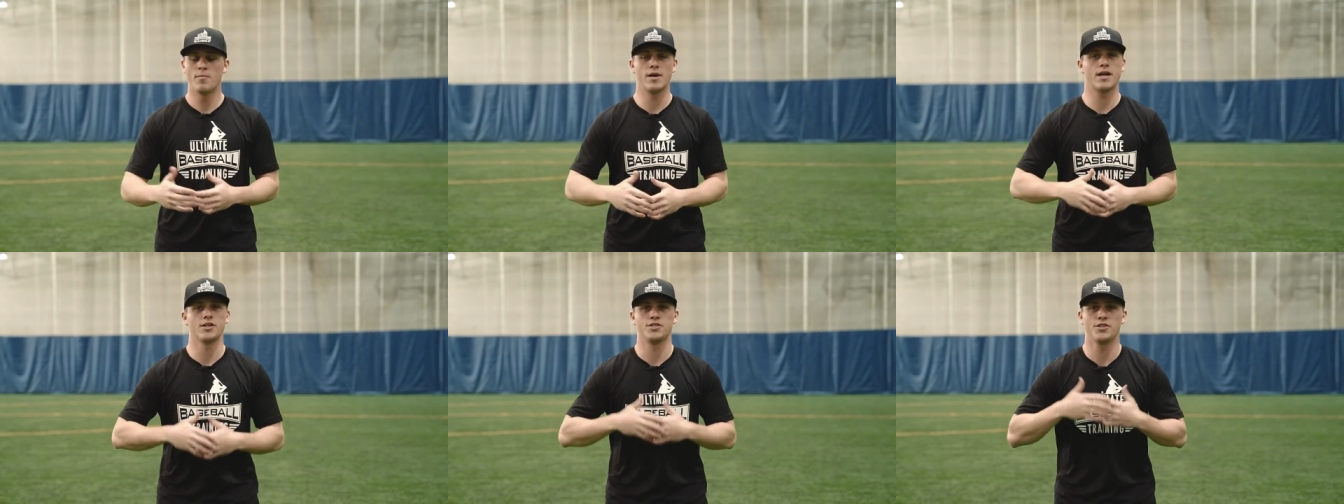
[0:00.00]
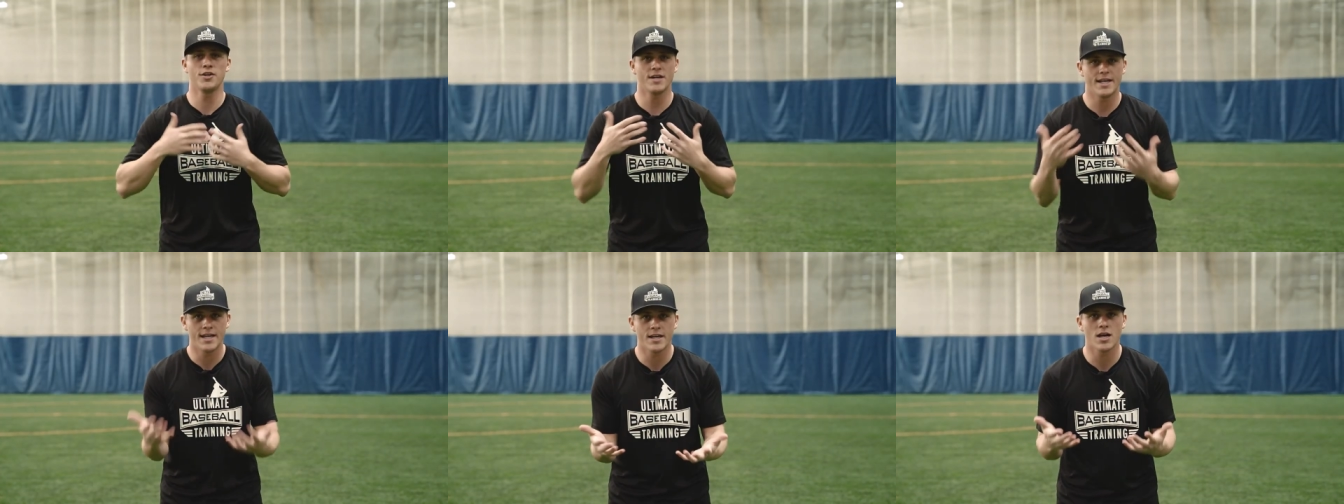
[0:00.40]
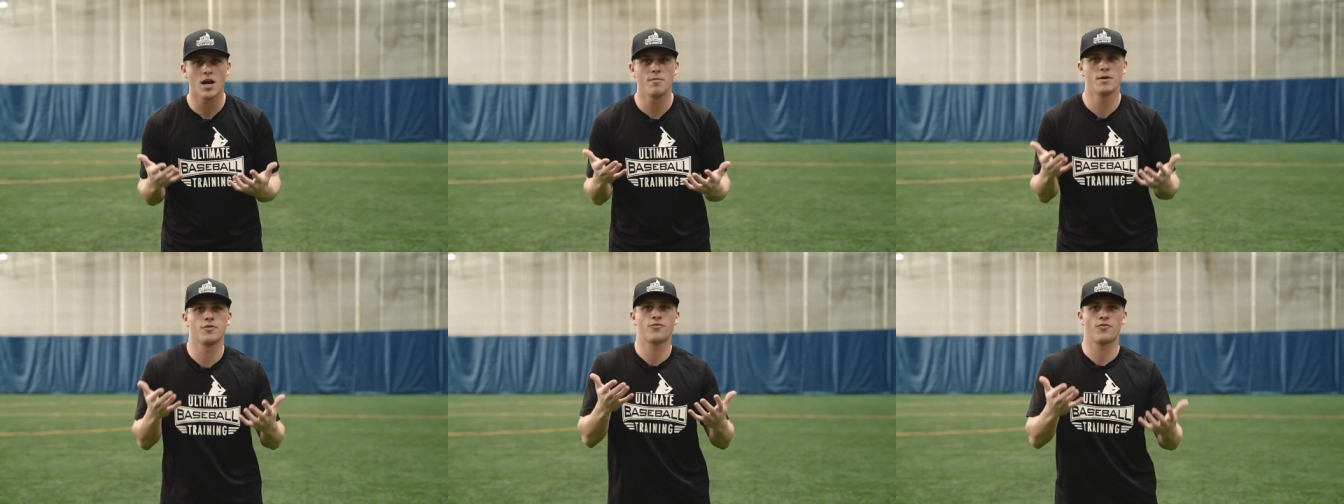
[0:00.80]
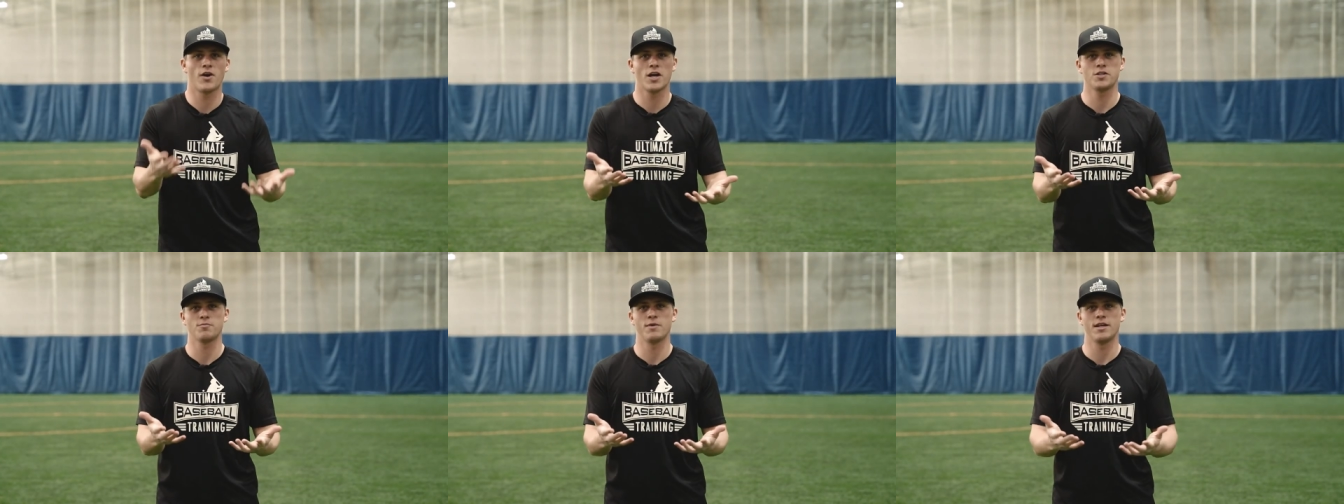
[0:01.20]
because you're an incoming
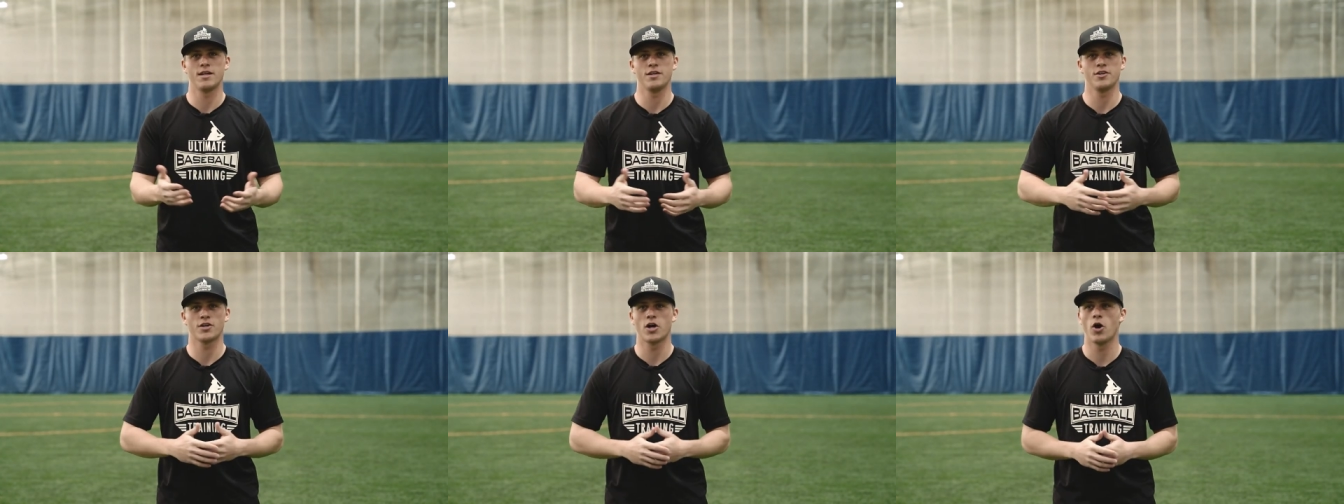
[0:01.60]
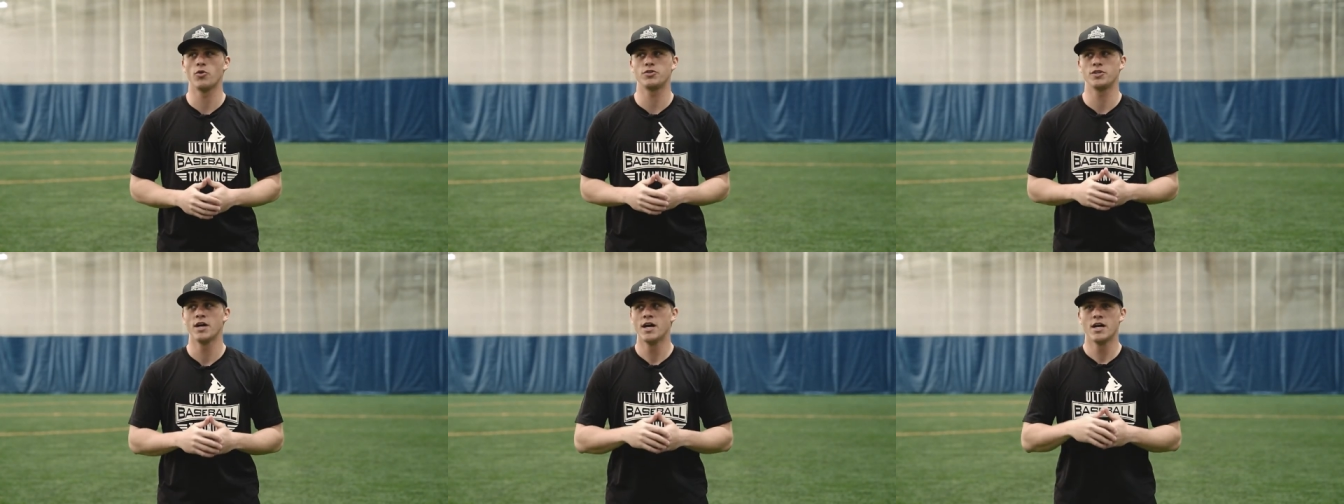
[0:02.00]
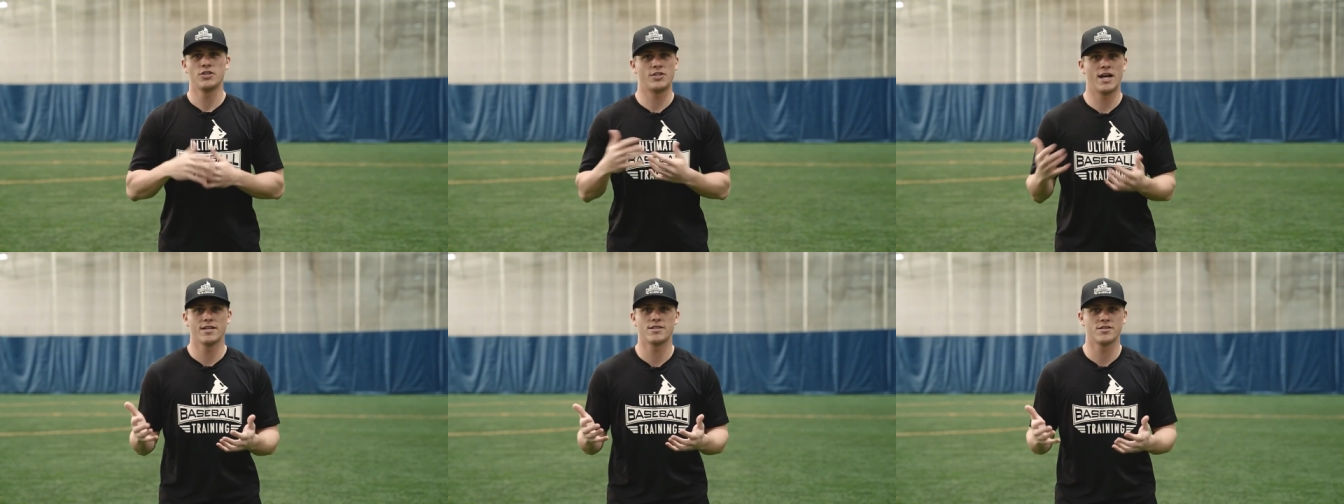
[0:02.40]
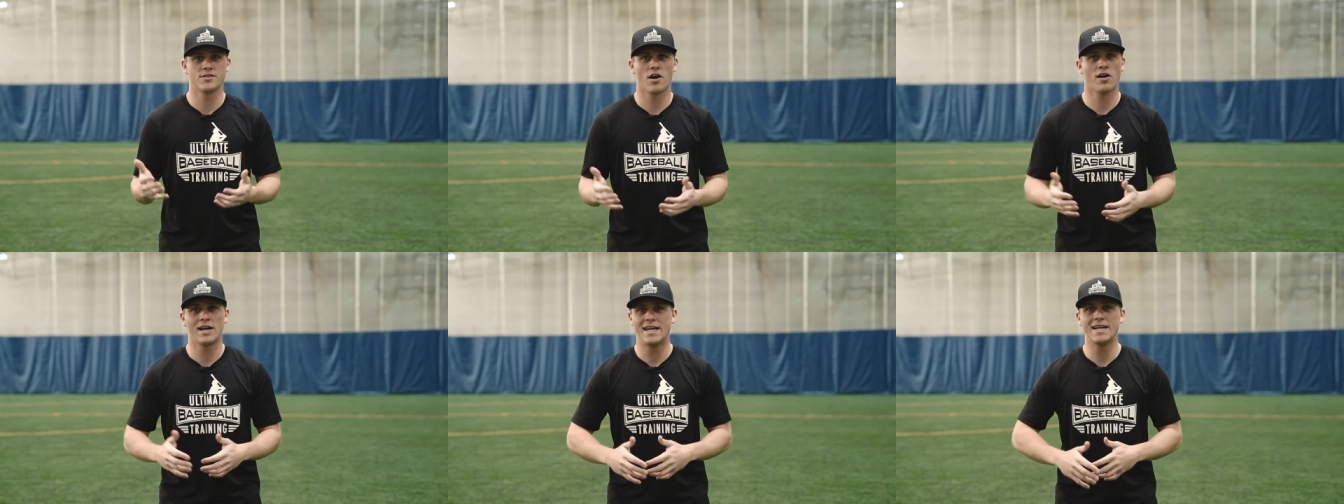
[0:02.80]
freshman and your coach,
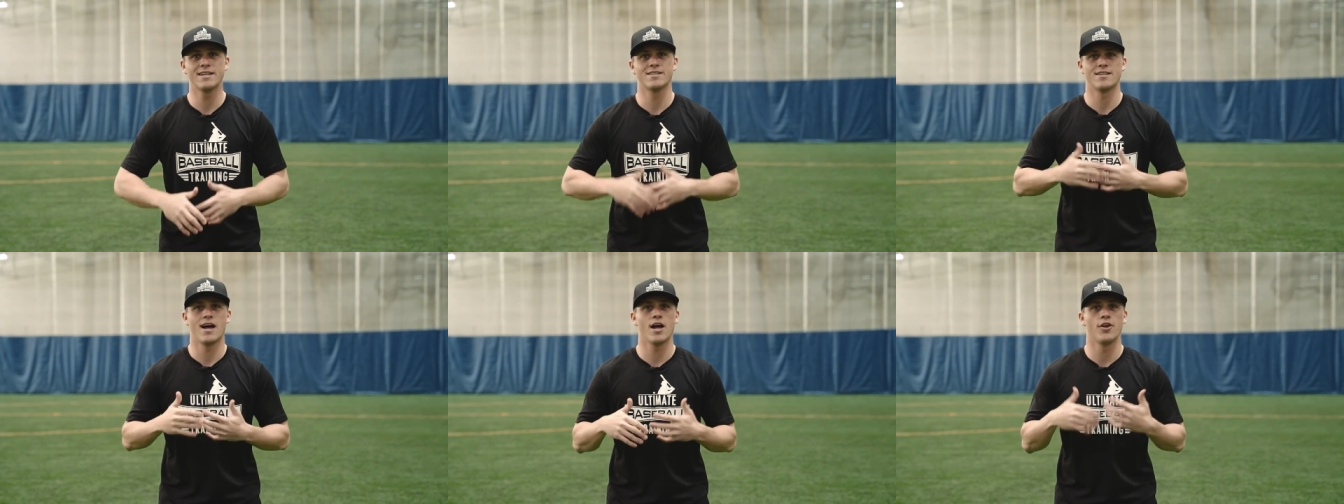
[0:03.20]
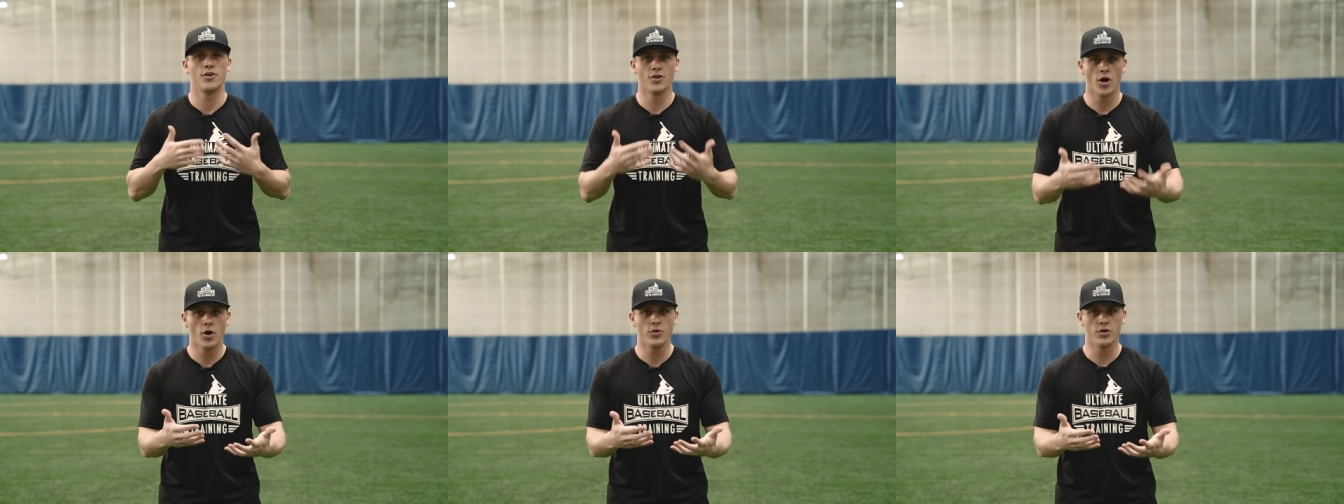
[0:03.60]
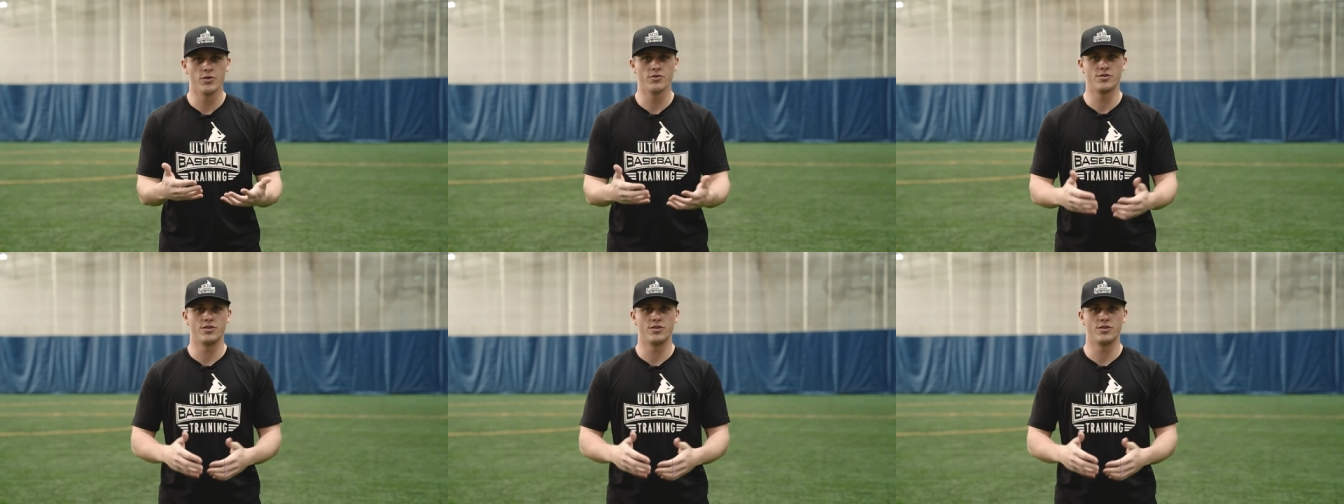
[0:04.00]
chances are, he does not know you.